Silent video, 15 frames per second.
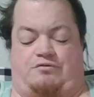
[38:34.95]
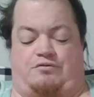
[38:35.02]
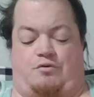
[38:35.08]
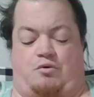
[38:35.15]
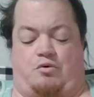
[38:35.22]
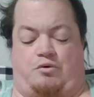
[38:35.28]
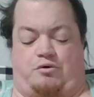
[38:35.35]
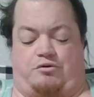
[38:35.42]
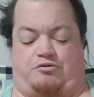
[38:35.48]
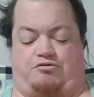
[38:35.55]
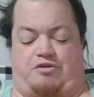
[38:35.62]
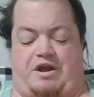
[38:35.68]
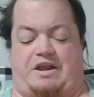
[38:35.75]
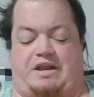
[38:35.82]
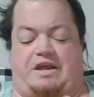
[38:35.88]
for
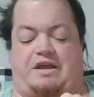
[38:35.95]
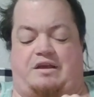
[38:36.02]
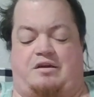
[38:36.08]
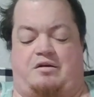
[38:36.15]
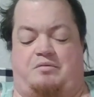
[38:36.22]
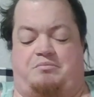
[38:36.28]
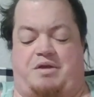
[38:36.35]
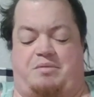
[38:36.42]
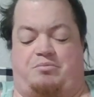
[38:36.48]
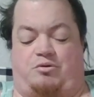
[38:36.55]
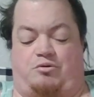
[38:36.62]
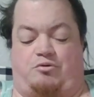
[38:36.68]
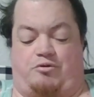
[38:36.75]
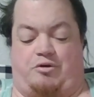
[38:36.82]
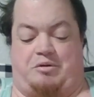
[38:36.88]
training
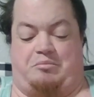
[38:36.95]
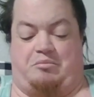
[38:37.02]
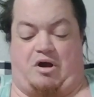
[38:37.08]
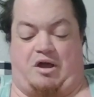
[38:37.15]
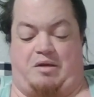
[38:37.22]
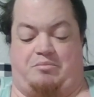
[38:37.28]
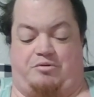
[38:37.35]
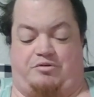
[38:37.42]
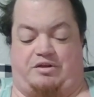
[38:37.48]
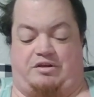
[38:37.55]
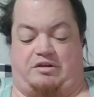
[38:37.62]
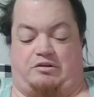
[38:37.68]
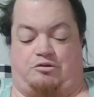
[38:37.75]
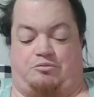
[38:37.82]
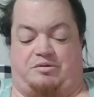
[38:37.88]
people who are in my
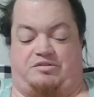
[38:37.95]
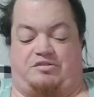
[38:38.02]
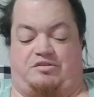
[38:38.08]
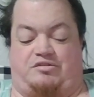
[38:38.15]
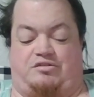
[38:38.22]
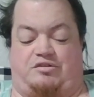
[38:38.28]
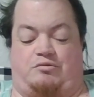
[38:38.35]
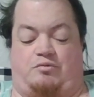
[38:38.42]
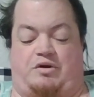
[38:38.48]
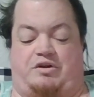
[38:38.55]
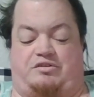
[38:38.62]
particular position,